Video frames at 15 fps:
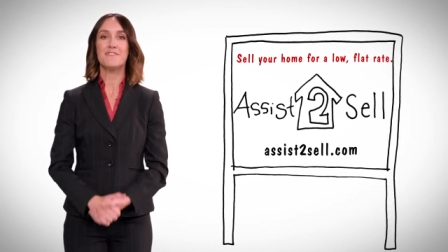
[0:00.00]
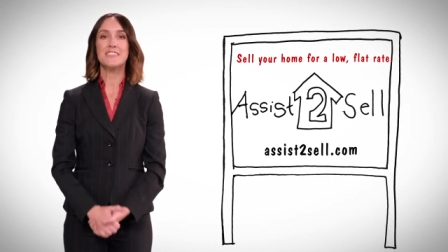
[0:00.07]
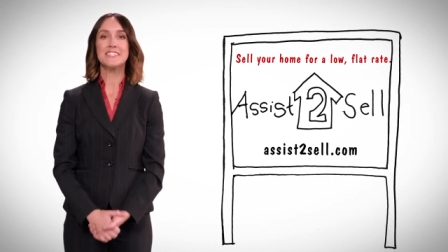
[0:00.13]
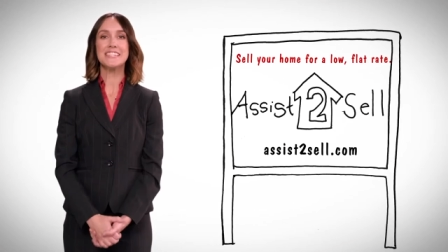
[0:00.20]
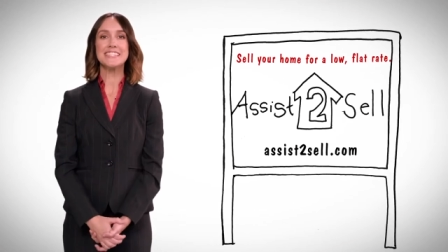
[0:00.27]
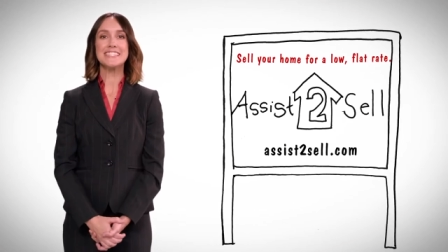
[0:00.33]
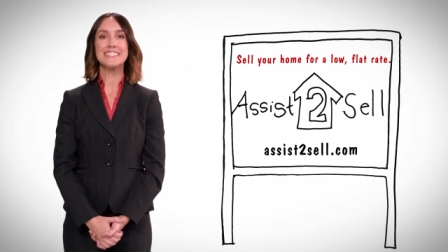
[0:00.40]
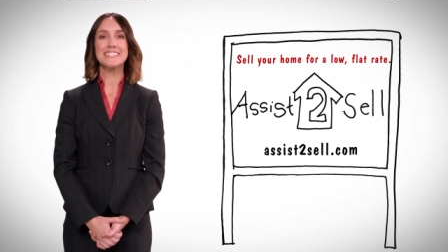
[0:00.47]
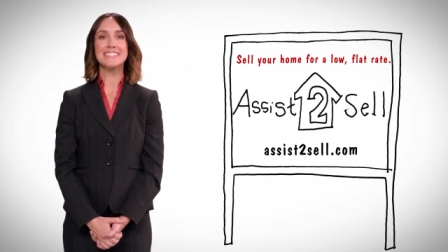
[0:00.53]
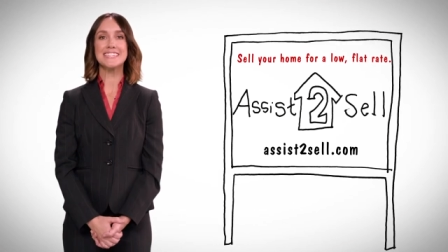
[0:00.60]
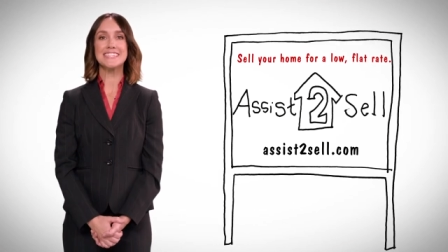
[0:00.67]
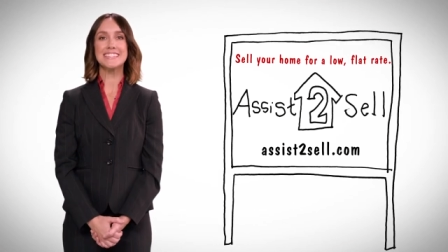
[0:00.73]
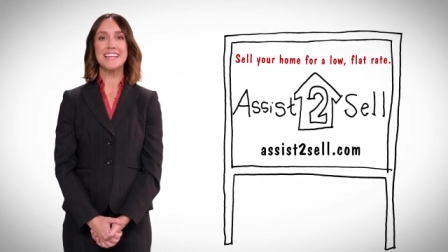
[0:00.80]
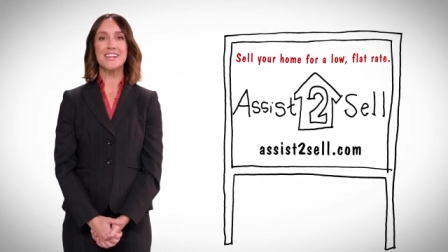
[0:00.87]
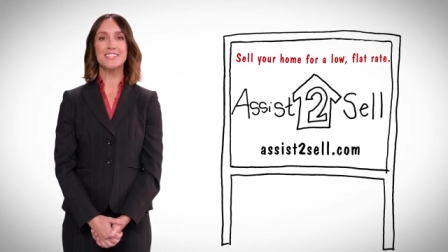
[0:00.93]
Visit assist
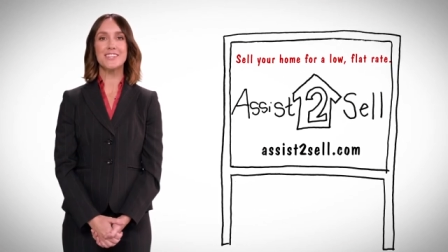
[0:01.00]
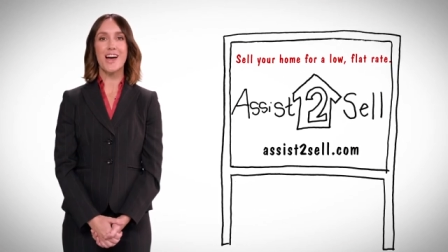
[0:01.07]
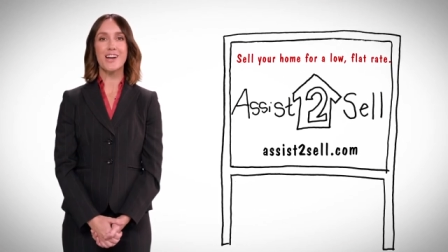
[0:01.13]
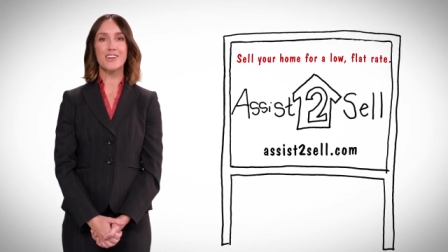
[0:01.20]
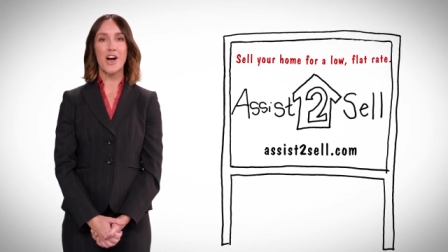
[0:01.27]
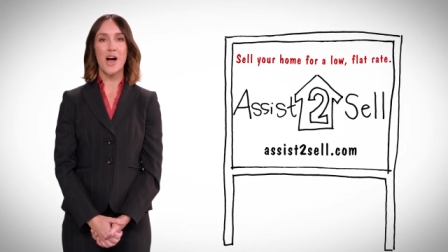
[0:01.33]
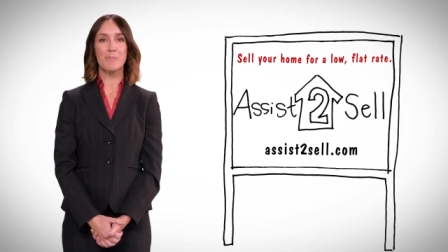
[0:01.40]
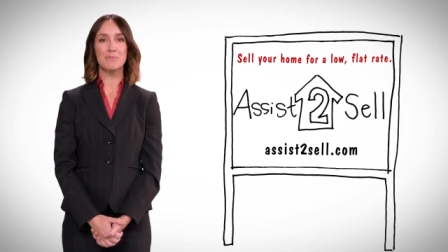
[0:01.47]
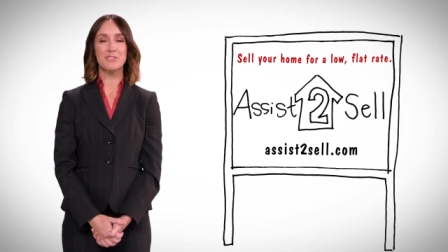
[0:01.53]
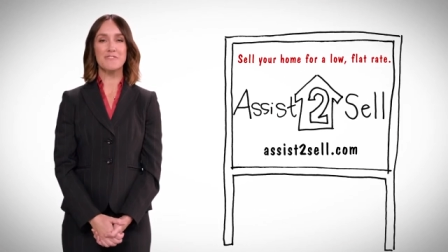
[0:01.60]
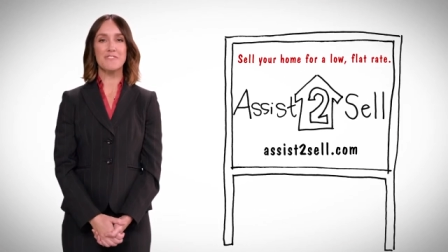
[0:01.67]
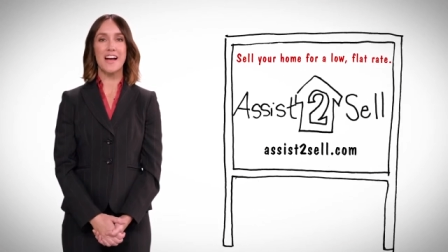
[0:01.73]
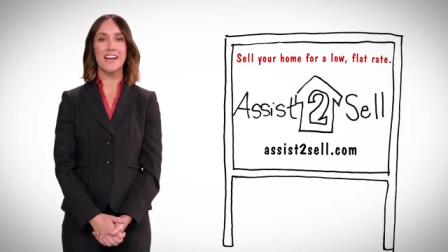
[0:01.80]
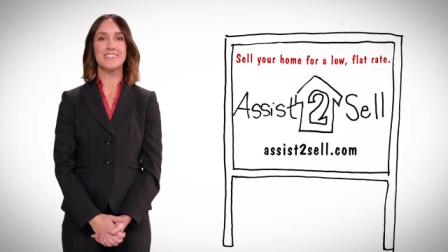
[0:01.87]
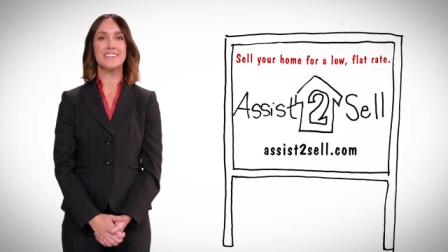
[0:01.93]
to sell dot com to
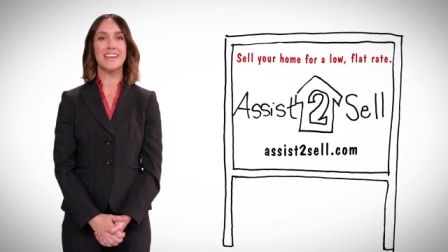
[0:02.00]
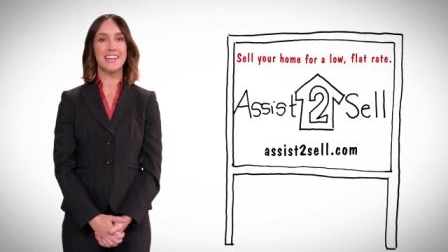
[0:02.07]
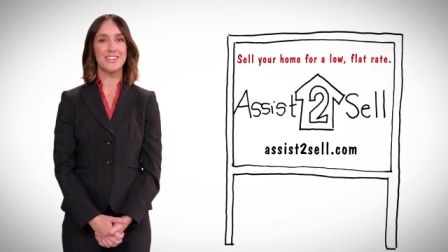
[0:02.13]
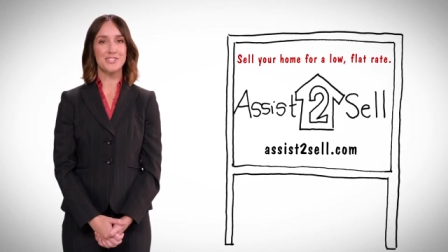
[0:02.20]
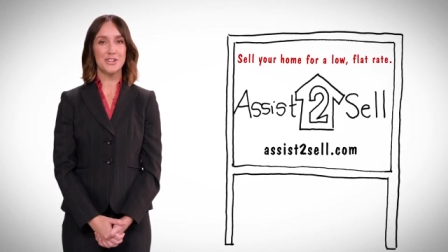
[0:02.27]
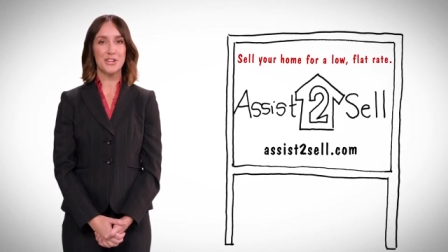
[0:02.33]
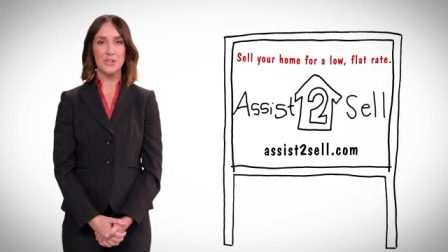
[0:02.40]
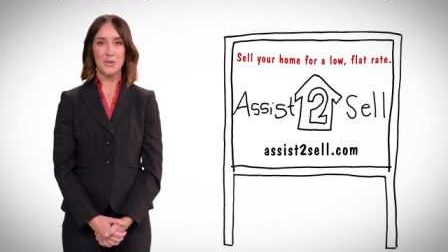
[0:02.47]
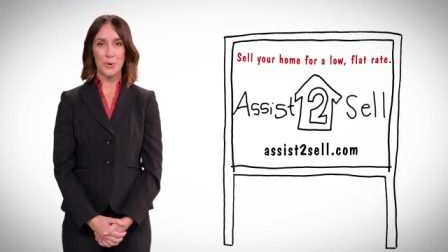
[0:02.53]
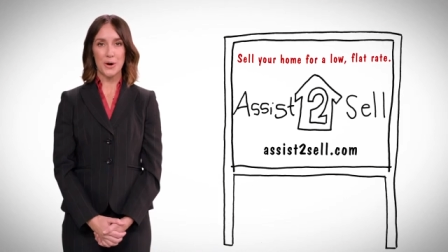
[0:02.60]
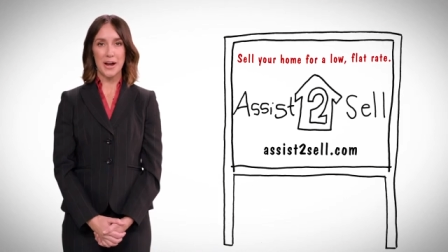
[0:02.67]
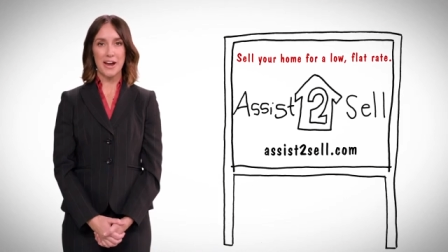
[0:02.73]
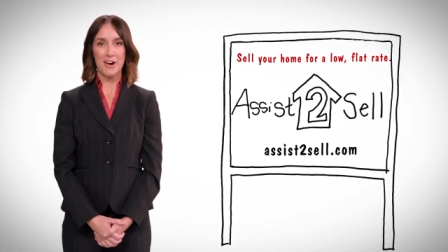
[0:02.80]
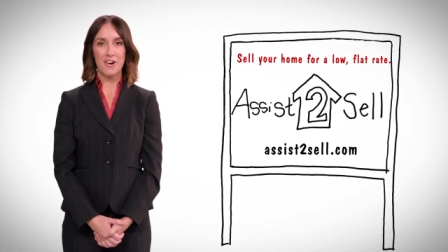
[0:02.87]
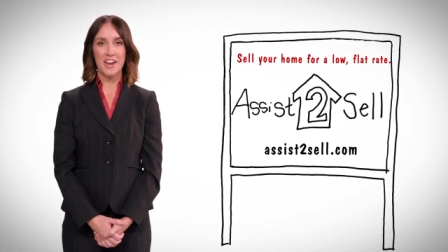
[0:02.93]
find an agent in
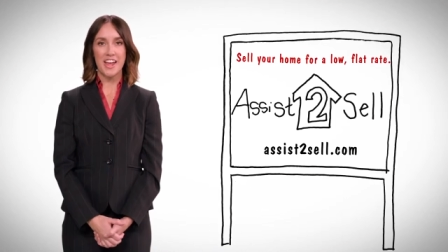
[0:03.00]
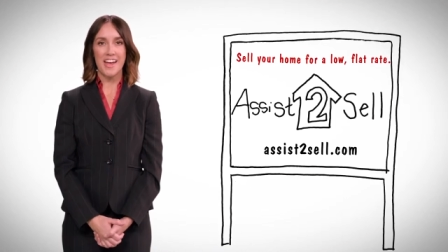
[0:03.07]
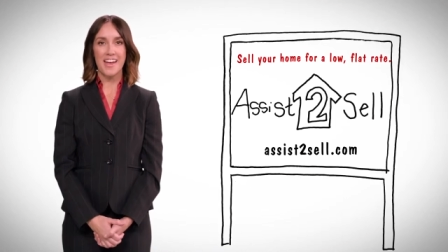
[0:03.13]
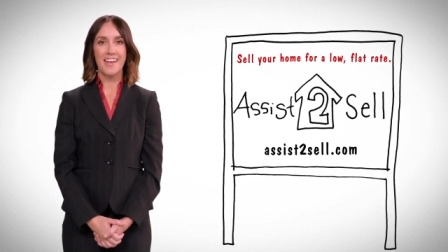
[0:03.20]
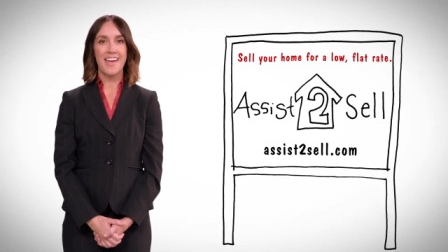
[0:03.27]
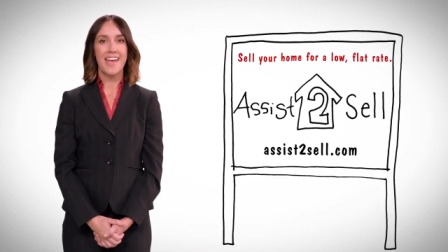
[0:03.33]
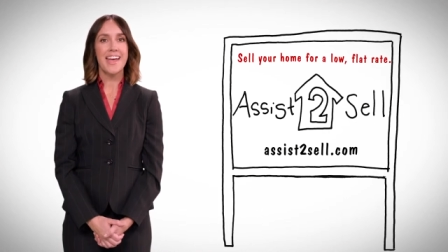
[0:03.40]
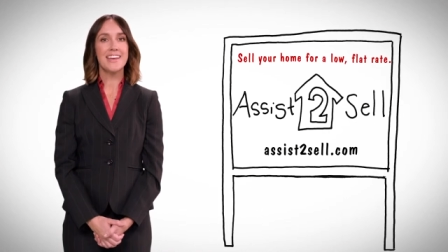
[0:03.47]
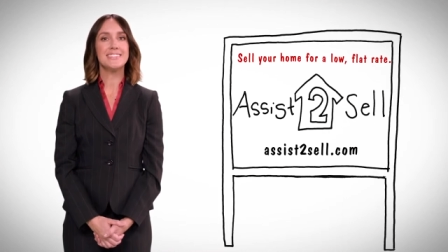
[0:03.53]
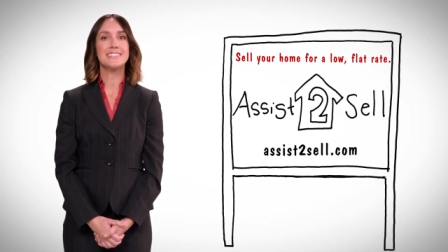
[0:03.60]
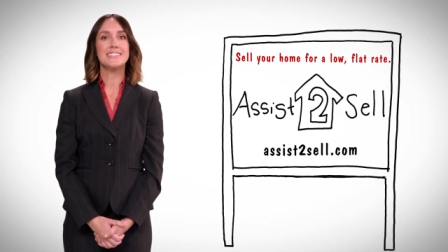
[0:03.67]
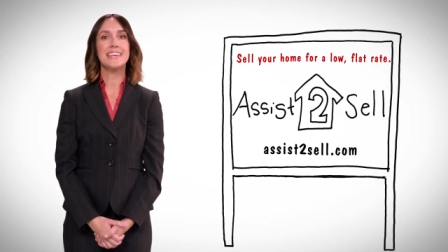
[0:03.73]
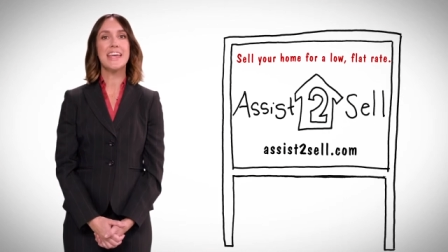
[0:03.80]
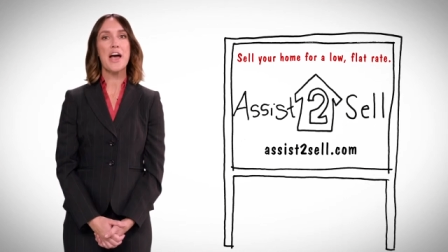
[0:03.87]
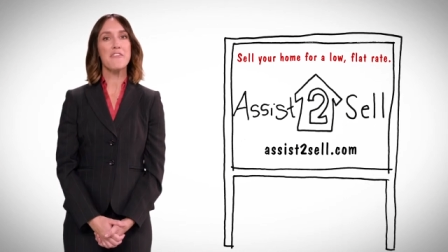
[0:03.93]
your area and
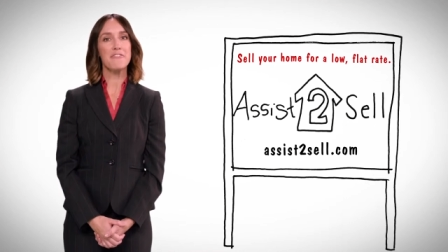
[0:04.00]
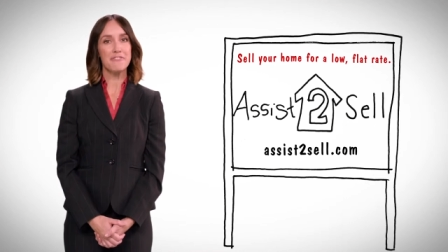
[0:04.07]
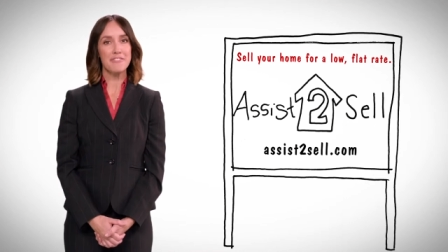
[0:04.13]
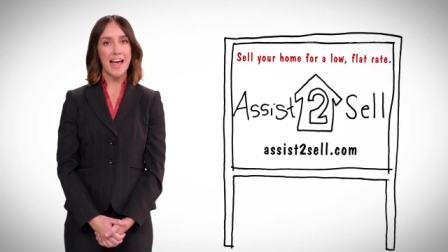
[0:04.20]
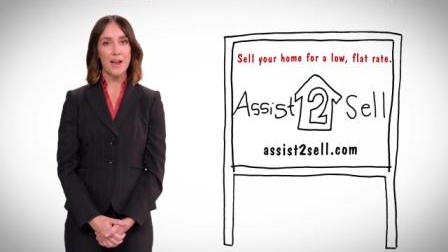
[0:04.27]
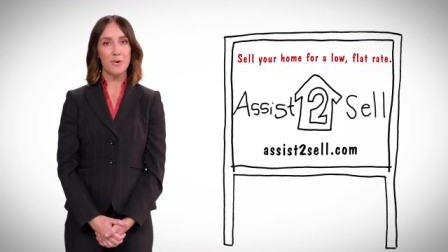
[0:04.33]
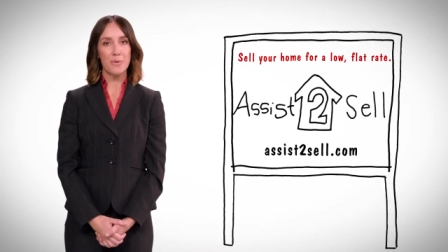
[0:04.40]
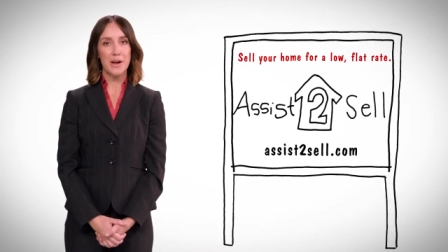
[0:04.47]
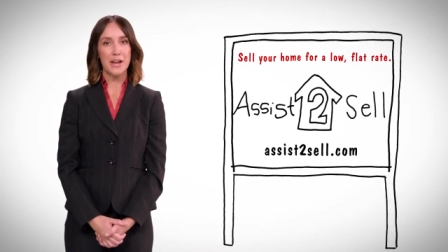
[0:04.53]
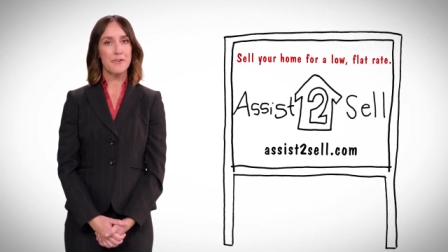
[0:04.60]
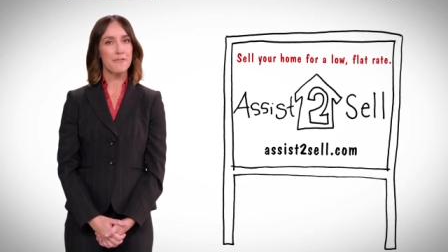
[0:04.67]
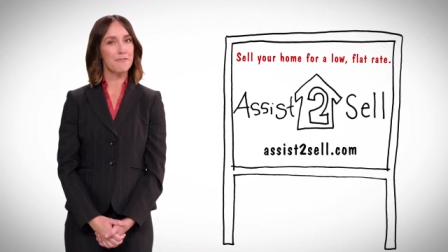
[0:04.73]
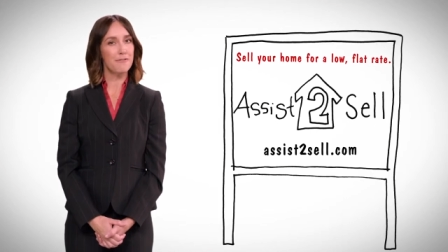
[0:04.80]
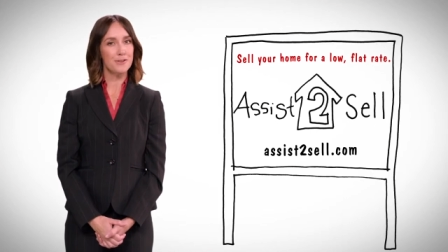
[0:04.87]
see how flat rate,